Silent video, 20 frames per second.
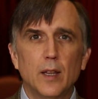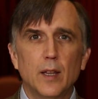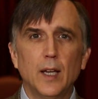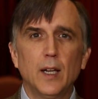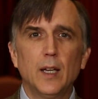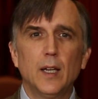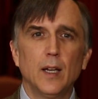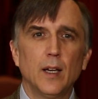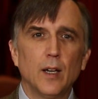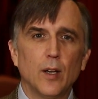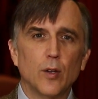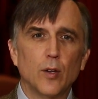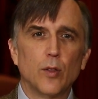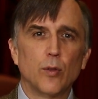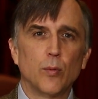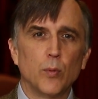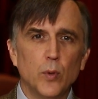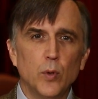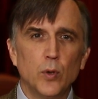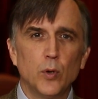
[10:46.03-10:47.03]
thinking
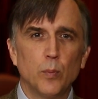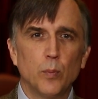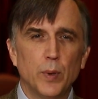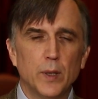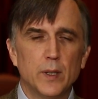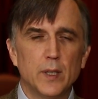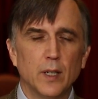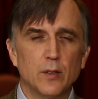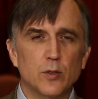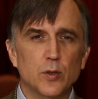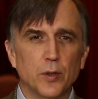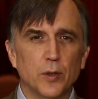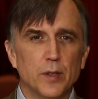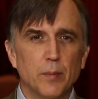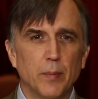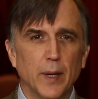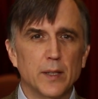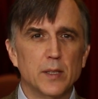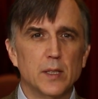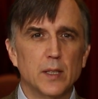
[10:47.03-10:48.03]
through potential
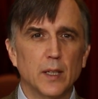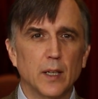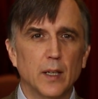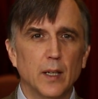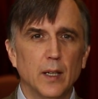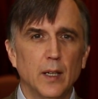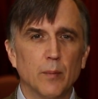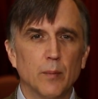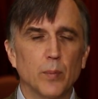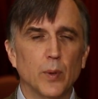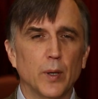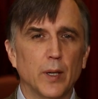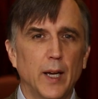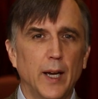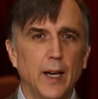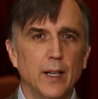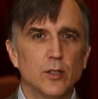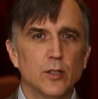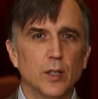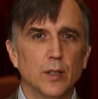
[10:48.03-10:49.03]
domestic
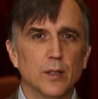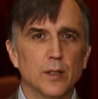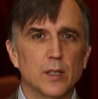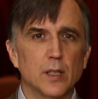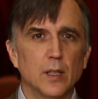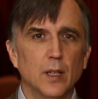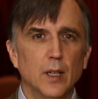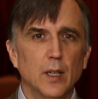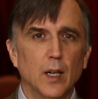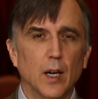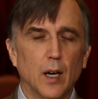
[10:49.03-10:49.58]
implications